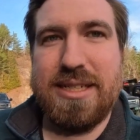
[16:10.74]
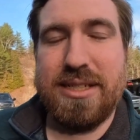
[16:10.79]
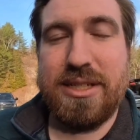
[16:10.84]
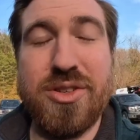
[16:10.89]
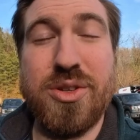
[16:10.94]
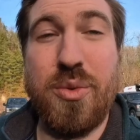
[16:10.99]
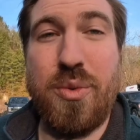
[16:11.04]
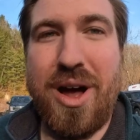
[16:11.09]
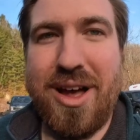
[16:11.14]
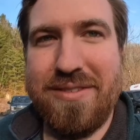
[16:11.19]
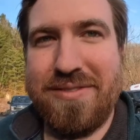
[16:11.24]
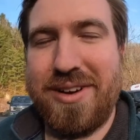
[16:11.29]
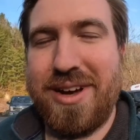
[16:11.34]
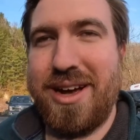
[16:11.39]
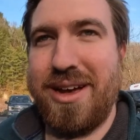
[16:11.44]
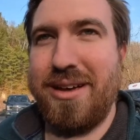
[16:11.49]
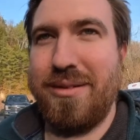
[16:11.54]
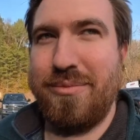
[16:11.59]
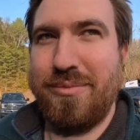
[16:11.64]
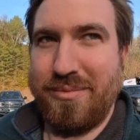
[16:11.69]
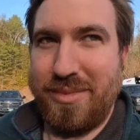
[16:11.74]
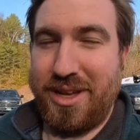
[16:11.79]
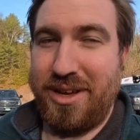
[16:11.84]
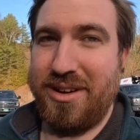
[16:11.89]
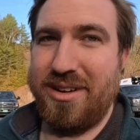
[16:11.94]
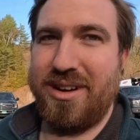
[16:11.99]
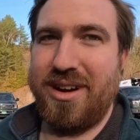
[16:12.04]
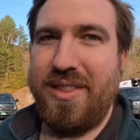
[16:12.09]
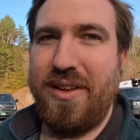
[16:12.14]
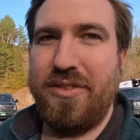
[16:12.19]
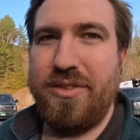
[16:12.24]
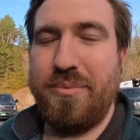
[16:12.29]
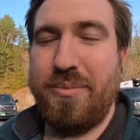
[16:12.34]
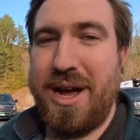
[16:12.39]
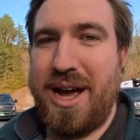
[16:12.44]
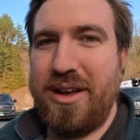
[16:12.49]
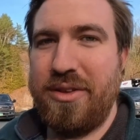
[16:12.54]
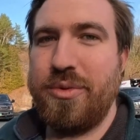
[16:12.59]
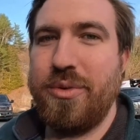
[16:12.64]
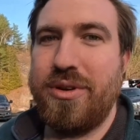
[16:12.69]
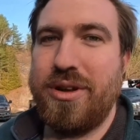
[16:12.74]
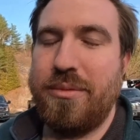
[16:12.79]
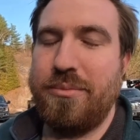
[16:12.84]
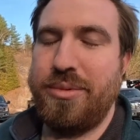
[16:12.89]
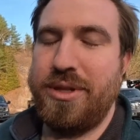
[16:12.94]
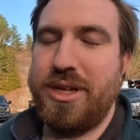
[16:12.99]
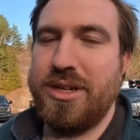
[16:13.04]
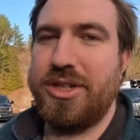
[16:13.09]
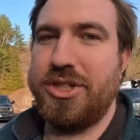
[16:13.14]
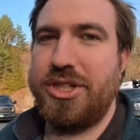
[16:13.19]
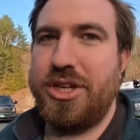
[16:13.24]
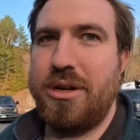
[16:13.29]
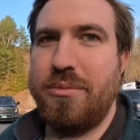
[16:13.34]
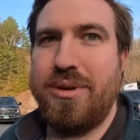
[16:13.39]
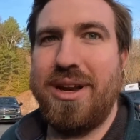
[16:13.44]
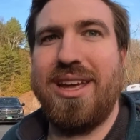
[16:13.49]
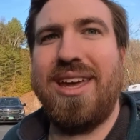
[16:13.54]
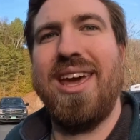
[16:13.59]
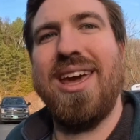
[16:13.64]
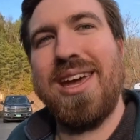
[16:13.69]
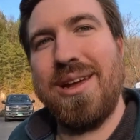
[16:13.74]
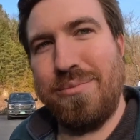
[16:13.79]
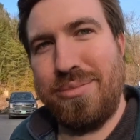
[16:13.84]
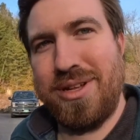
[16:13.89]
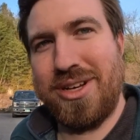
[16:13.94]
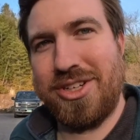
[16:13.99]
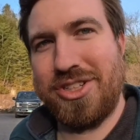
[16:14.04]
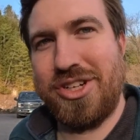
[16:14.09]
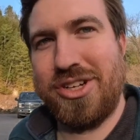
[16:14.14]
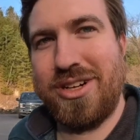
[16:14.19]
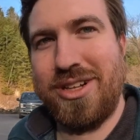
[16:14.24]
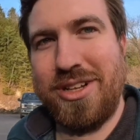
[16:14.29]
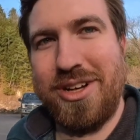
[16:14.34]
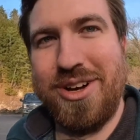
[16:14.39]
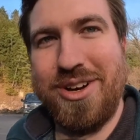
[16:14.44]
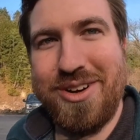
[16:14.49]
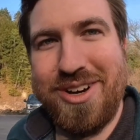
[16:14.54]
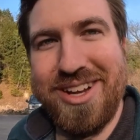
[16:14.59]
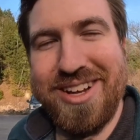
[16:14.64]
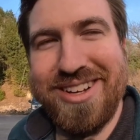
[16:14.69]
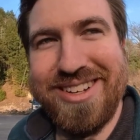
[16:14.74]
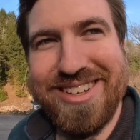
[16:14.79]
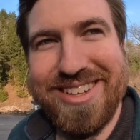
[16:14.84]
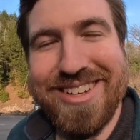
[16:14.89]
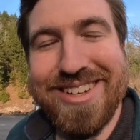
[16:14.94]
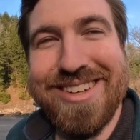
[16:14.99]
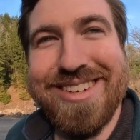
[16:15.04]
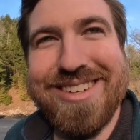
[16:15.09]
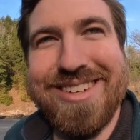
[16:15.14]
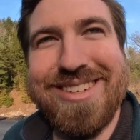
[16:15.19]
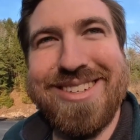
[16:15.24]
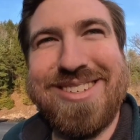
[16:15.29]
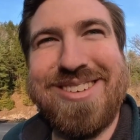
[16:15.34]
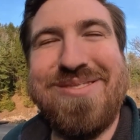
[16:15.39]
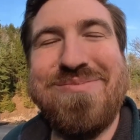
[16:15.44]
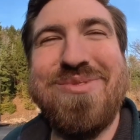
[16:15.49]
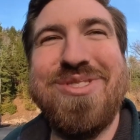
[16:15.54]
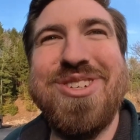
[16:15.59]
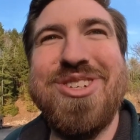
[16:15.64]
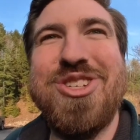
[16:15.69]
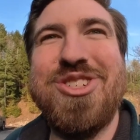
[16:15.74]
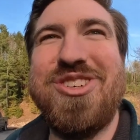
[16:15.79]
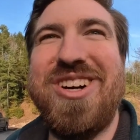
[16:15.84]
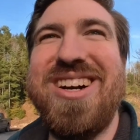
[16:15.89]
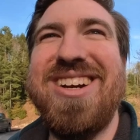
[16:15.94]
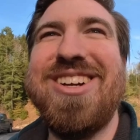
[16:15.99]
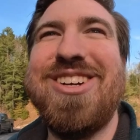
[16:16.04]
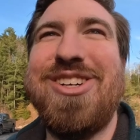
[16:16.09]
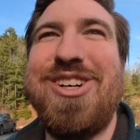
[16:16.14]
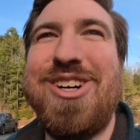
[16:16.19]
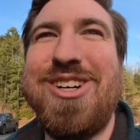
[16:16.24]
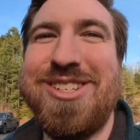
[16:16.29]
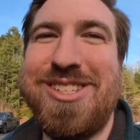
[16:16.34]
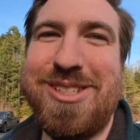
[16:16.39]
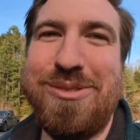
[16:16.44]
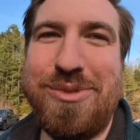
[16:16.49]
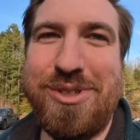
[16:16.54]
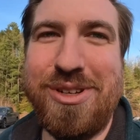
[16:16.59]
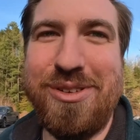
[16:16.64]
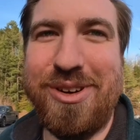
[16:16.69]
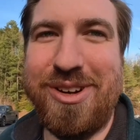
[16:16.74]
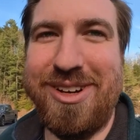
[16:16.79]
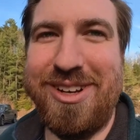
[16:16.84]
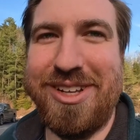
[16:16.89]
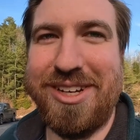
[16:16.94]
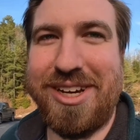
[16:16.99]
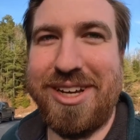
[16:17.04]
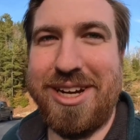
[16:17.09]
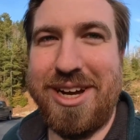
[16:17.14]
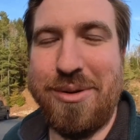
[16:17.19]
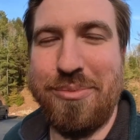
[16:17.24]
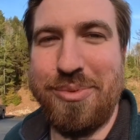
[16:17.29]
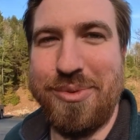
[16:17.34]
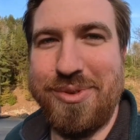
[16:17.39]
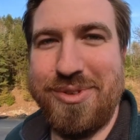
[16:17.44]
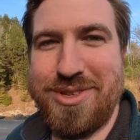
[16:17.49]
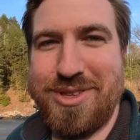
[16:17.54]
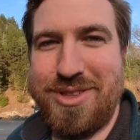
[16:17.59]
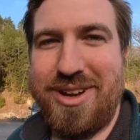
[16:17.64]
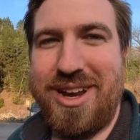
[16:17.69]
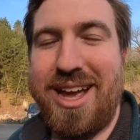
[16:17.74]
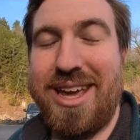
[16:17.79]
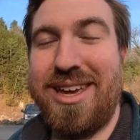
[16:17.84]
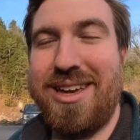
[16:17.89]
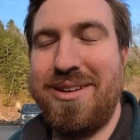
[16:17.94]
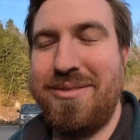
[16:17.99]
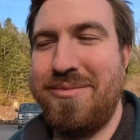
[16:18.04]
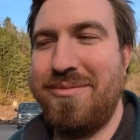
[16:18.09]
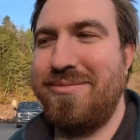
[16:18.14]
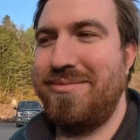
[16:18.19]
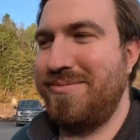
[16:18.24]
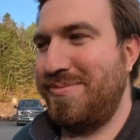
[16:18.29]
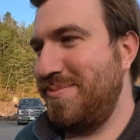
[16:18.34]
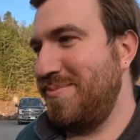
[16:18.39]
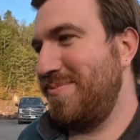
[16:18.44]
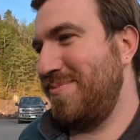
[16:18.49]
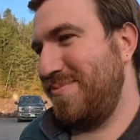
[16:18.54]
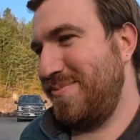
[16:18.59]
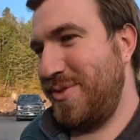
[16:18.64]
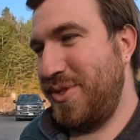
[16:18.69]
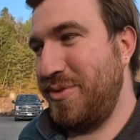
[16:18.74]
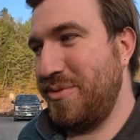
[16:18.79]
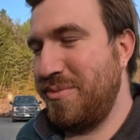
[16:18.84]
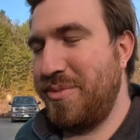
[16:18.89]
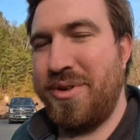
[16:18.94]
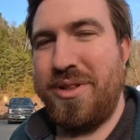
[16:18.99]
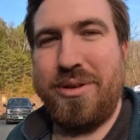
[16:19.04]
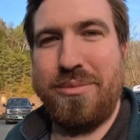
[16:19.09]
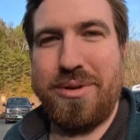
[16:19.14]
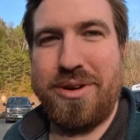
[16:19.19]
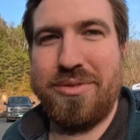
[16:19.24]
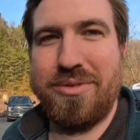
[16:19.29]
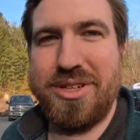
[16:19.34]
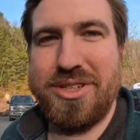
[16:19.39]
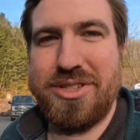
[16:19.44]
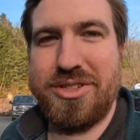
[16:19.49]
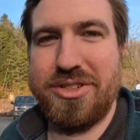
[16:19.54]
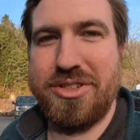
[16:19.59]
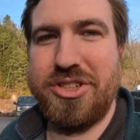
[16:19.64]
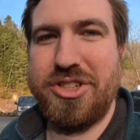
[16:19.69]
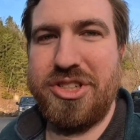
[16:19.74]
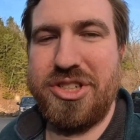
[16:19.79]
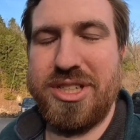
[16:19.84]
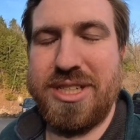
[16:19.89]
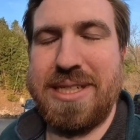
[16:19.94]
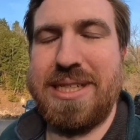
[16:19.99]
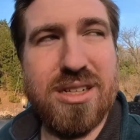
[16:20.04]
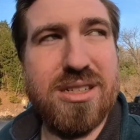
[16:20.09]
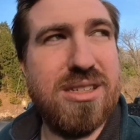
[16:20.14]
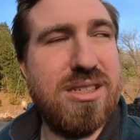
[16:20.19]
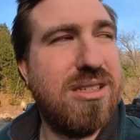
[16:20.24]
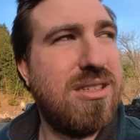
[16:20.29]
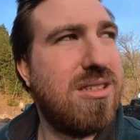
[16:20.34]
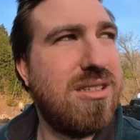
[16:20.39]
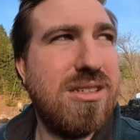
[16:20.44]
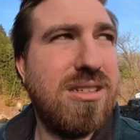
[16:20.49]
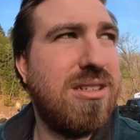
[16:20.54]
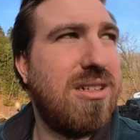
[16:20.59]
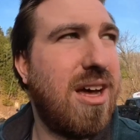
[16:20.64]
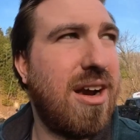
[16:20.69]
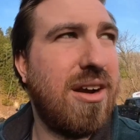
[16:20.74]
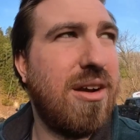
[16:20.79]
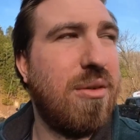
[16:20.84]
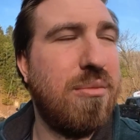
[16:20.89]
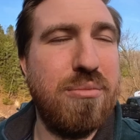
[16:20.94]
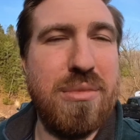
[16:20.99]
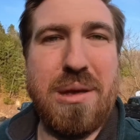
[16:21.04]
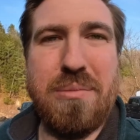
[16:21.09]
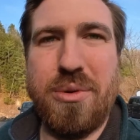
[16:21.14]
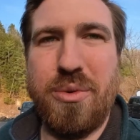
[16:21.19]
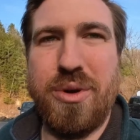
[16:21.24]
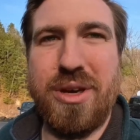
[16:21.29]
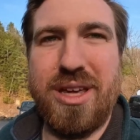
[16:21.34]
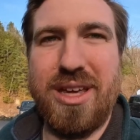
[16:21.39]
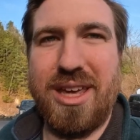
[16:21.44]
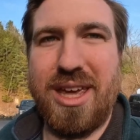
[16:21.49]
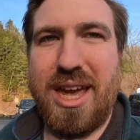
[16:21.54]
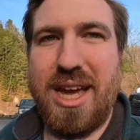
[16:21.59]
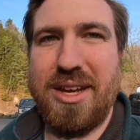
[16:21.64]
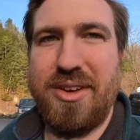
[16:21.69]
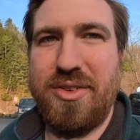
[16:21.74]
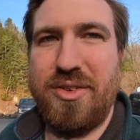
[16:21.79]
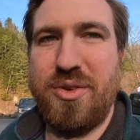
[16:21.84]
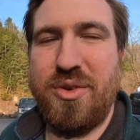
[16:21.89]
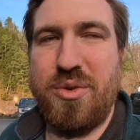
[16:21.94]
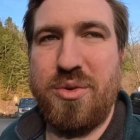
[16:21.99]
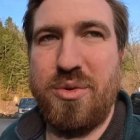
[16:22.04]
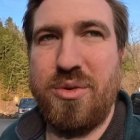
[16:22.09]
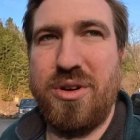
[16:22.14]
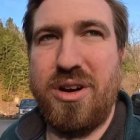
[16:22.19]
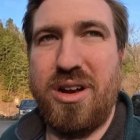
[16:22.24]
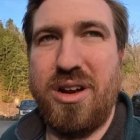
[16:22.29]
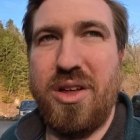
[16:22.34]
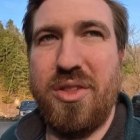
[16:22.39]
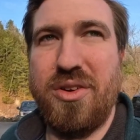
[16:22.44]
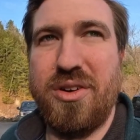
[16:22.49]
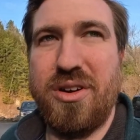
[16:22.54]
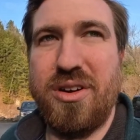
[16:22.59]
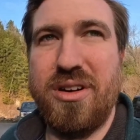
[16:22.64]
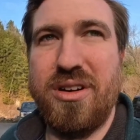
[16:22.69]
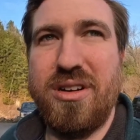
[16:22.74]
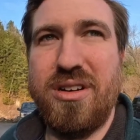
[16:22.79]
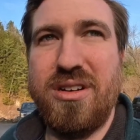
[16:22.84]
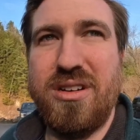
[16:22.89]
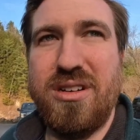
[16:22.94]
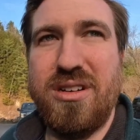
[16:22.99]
There's a Wi-Fi here, and there's a password on PlugShare, but I can't get PlugShare to load. So I'm going to try to call someone who can look it up so that I can do a little bit of research, because, I don't know, maybe we can get to another